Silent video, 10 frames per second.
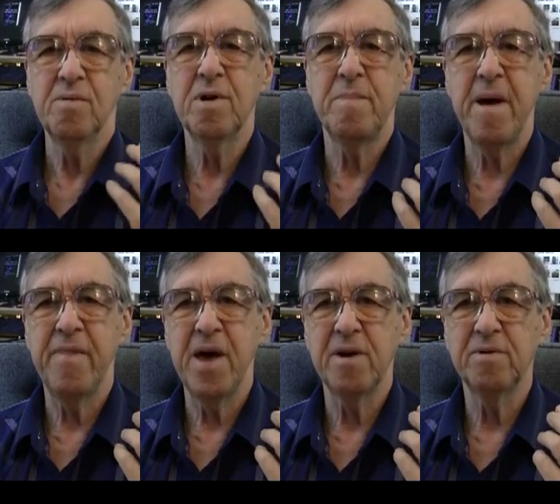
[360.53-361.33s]
What about
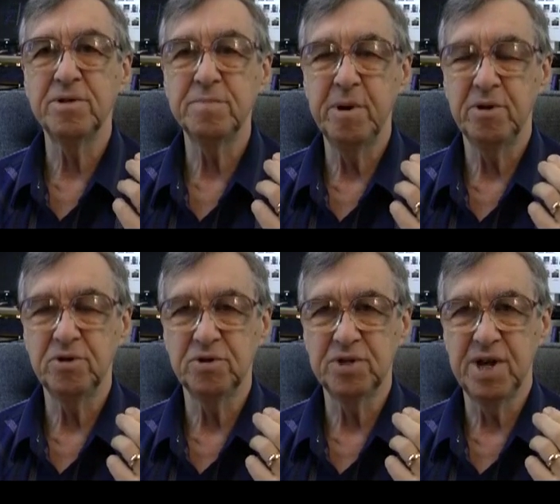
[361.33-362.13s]
that whole
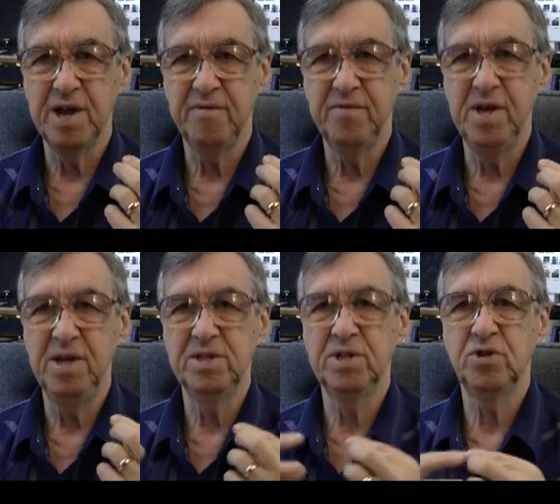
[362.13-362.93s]
spiritual side of
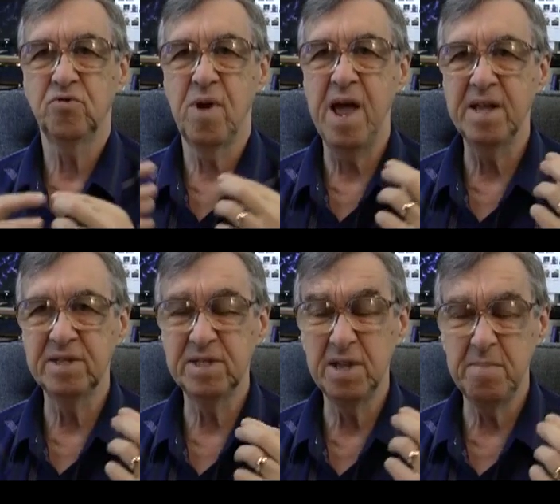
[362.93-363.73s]
things, the
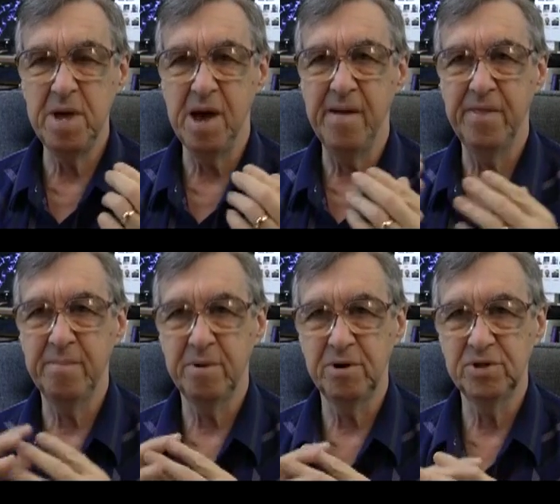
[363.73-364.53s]
beyond the
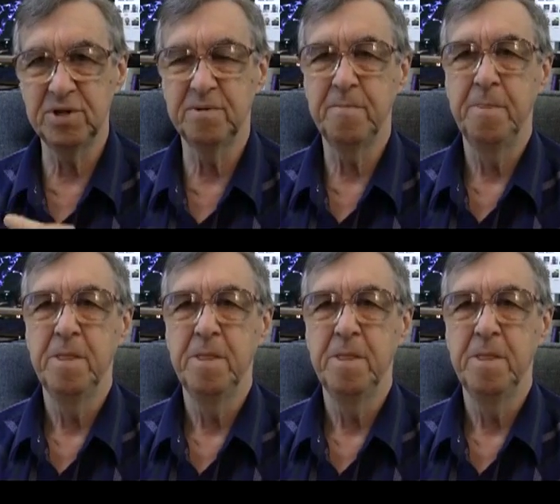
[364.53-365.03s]
personal?